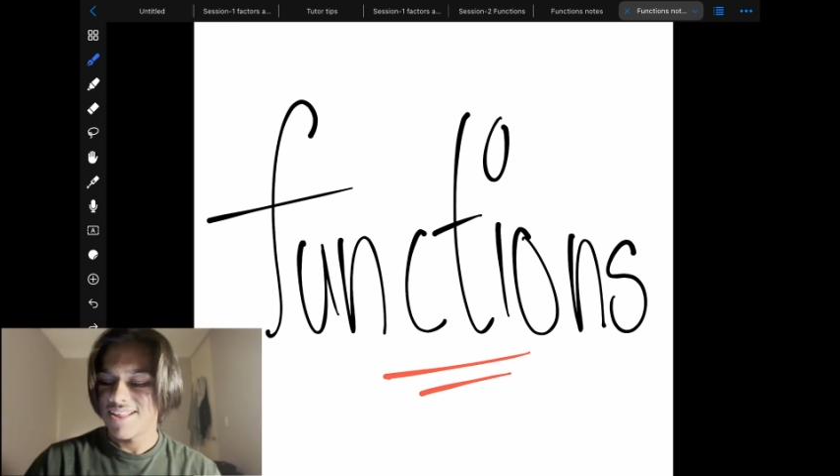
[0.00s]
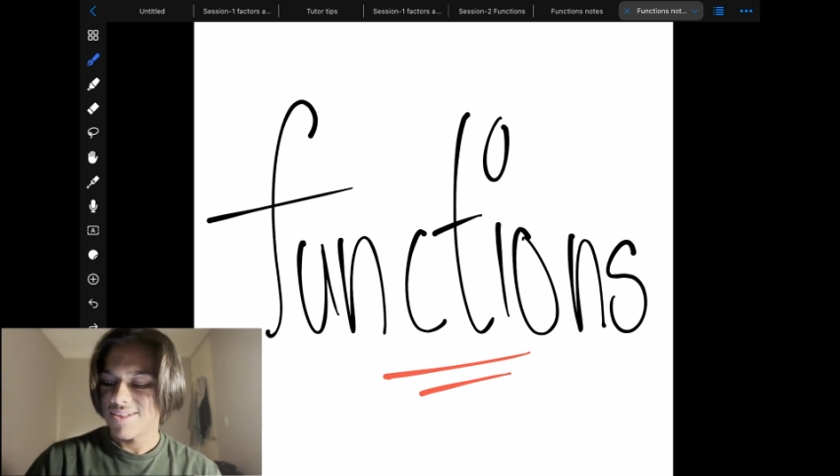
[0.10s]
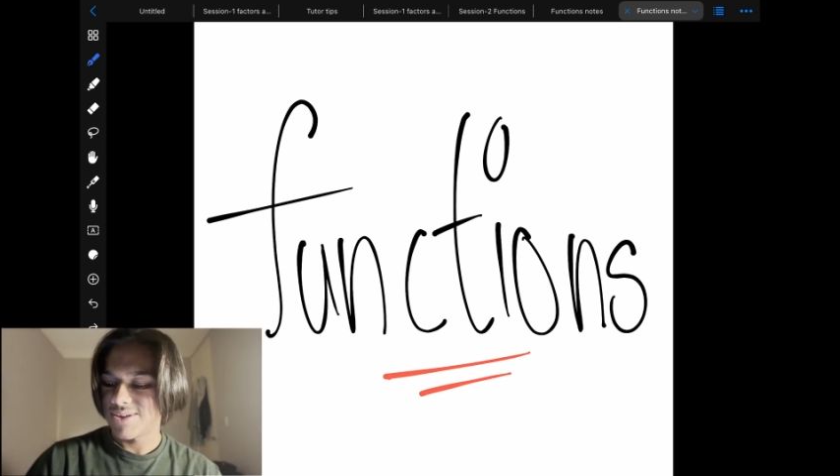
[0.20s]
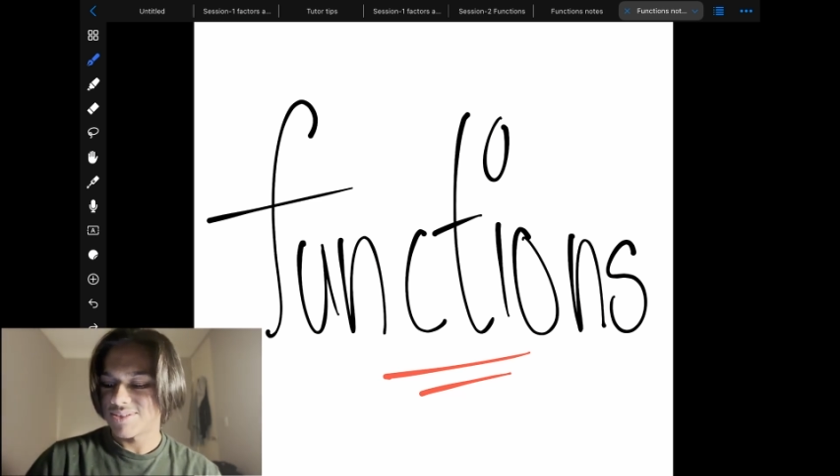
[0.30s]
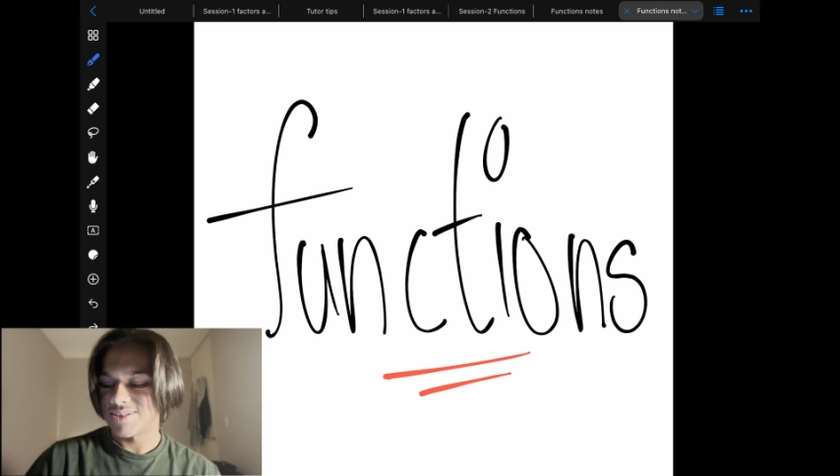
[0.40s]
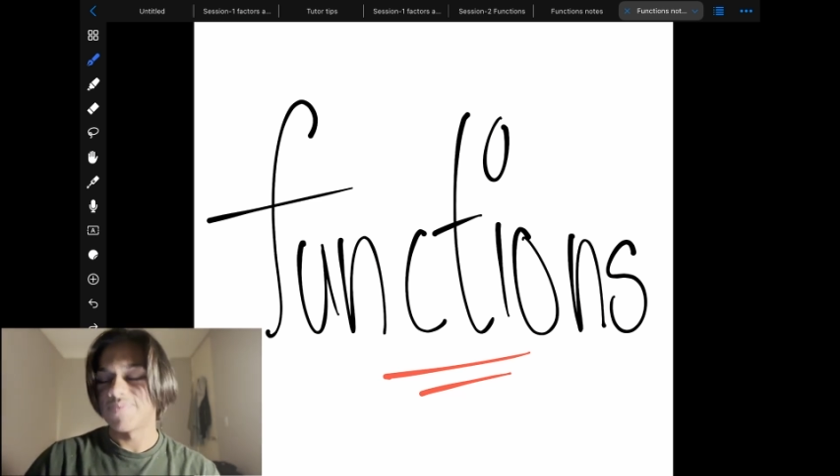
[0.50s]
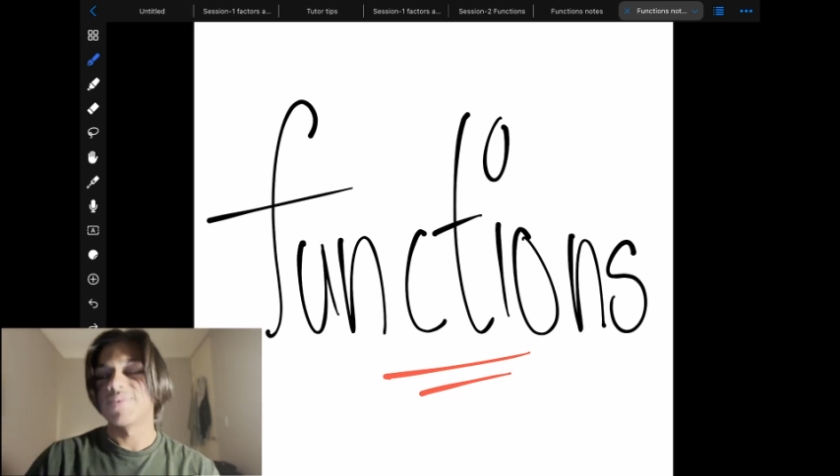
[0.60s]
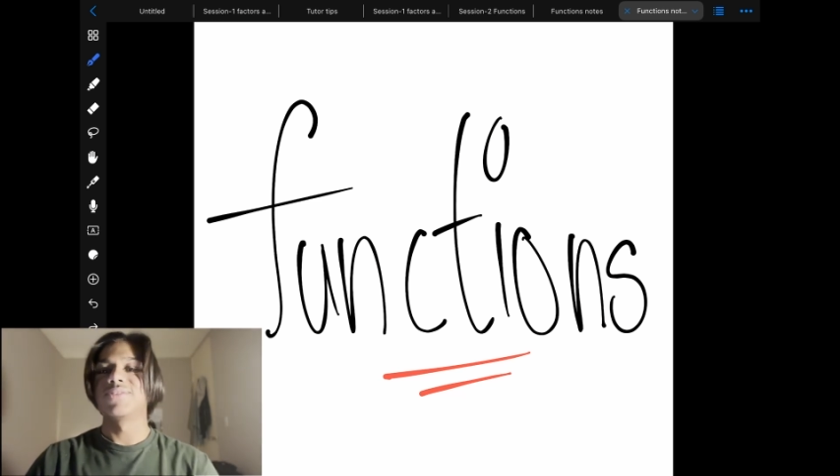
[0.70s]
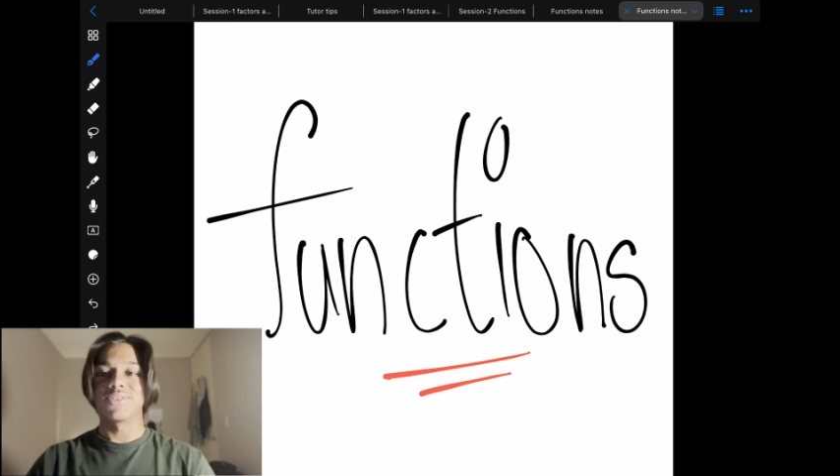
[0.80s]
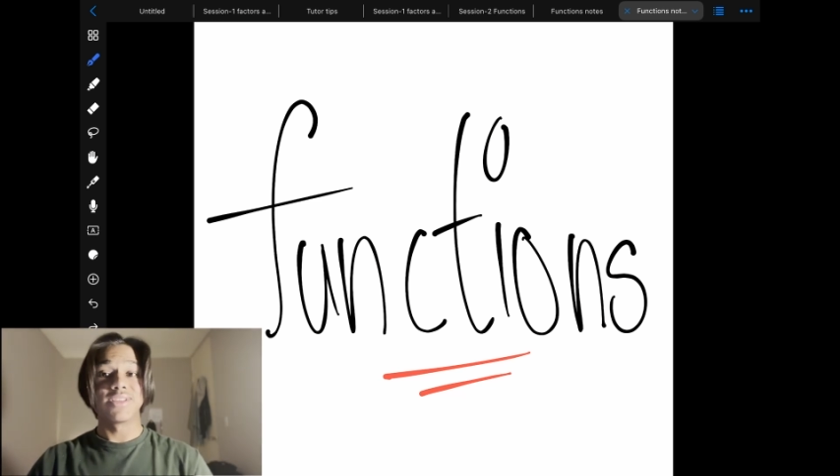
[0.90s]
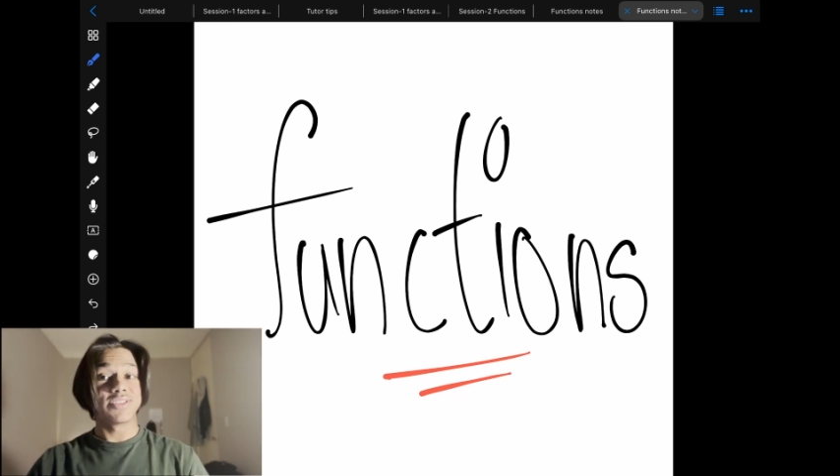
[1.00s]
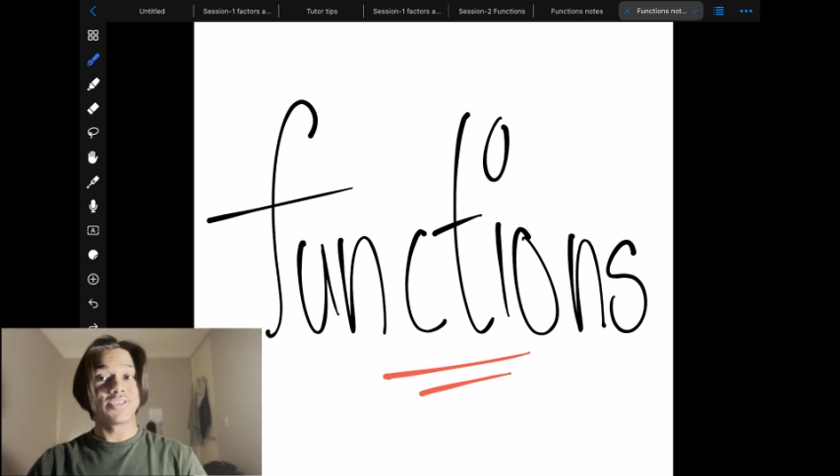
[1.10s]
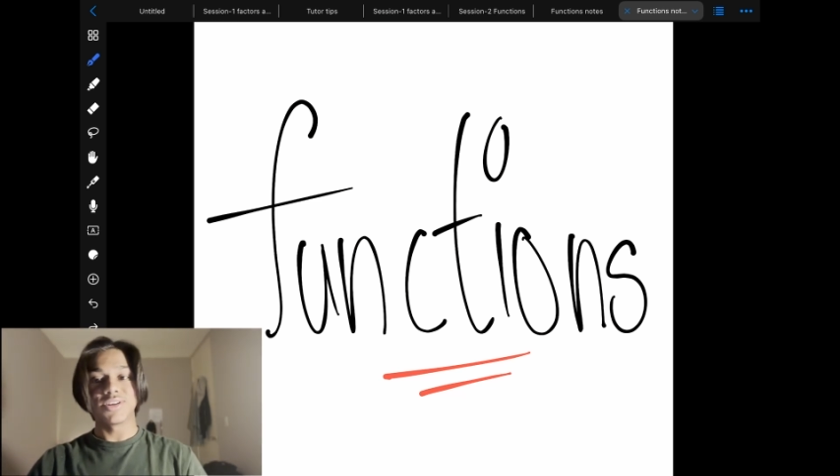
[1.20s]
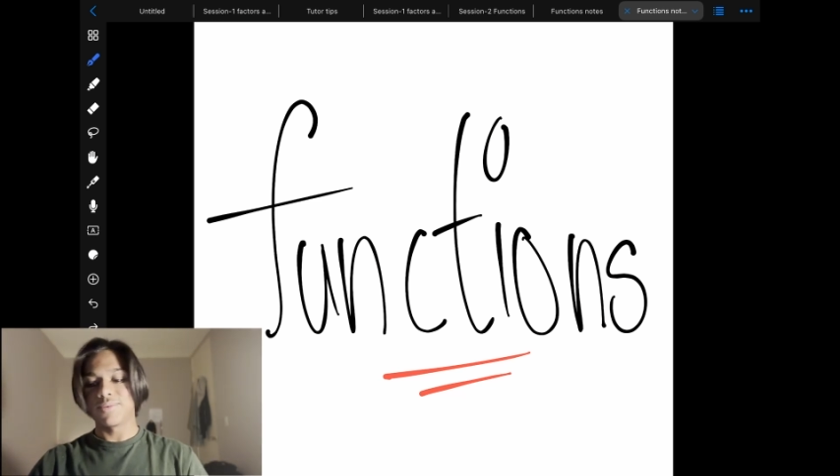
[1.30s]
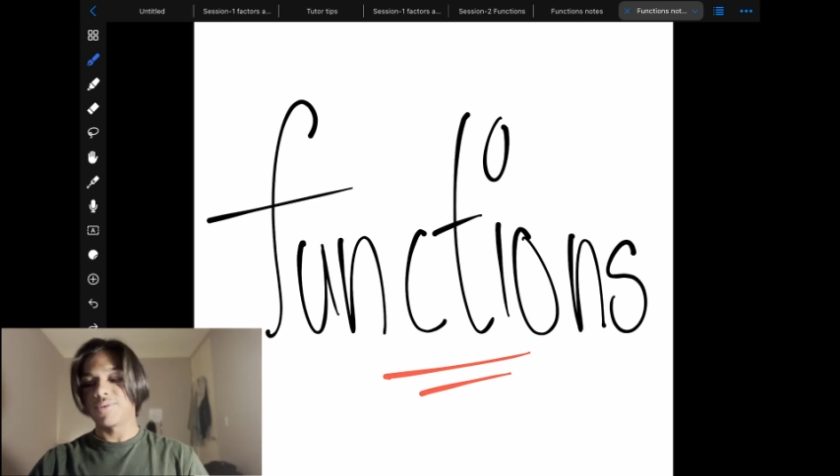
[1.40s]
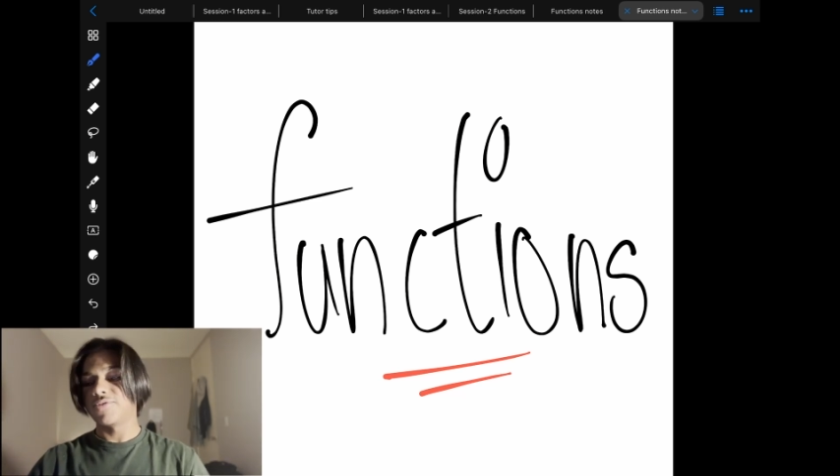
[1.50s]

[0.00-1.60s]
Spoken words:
Awesome. So let's start about